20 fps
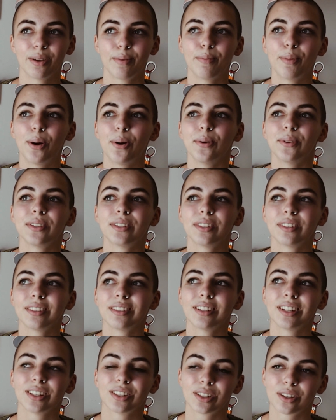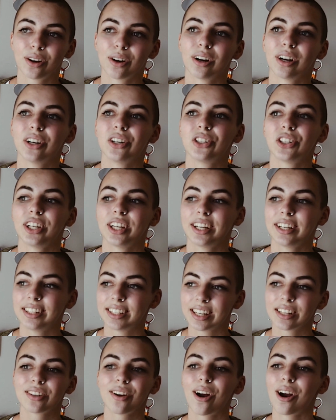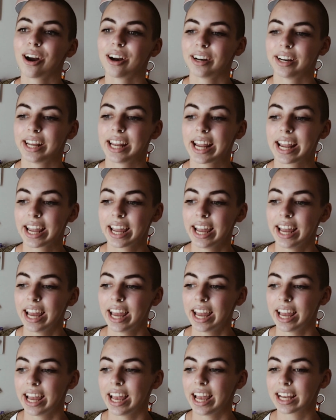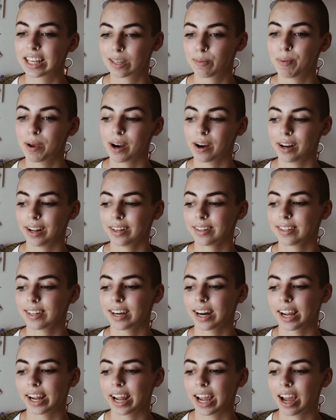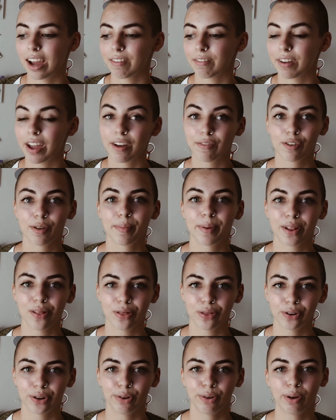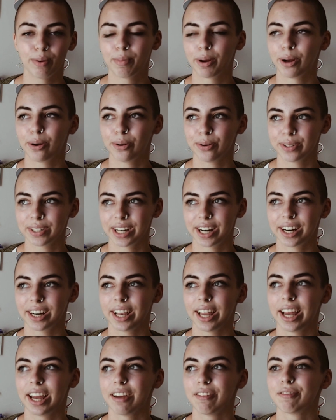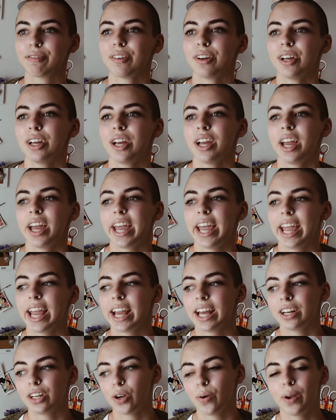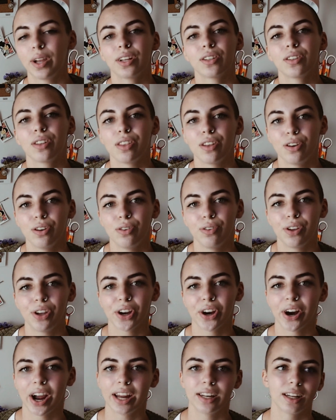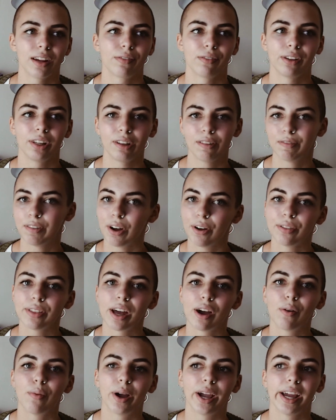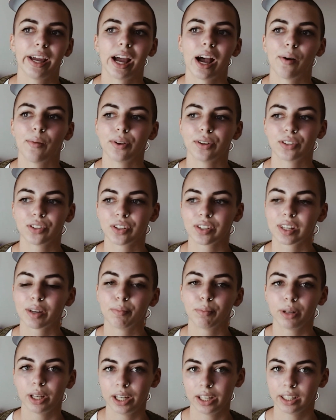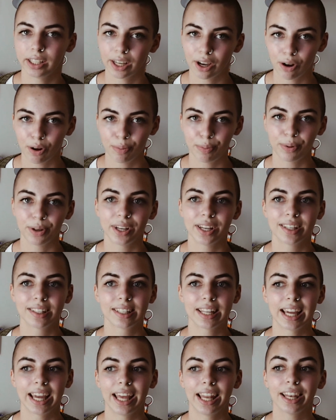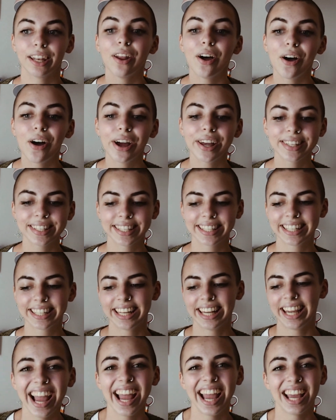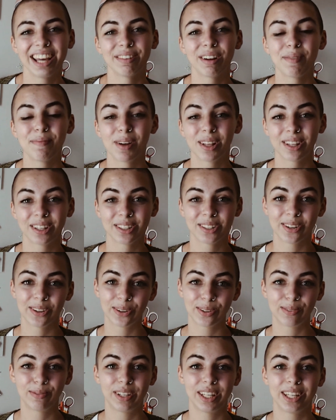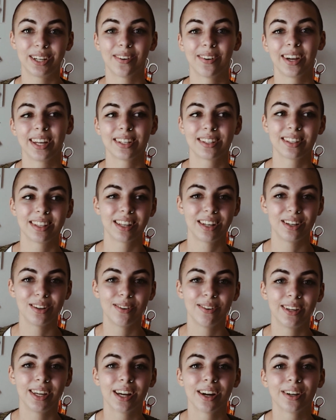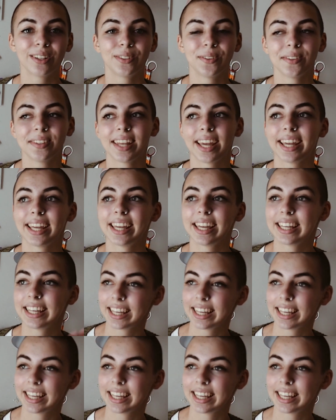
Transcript: the most discouraging, disheartening experience that I have ever been through in my whole entire life. And going into the new year, I definitely felt that way. I was just completely hopeless and lost. And my mother told me going into the new year, she was like,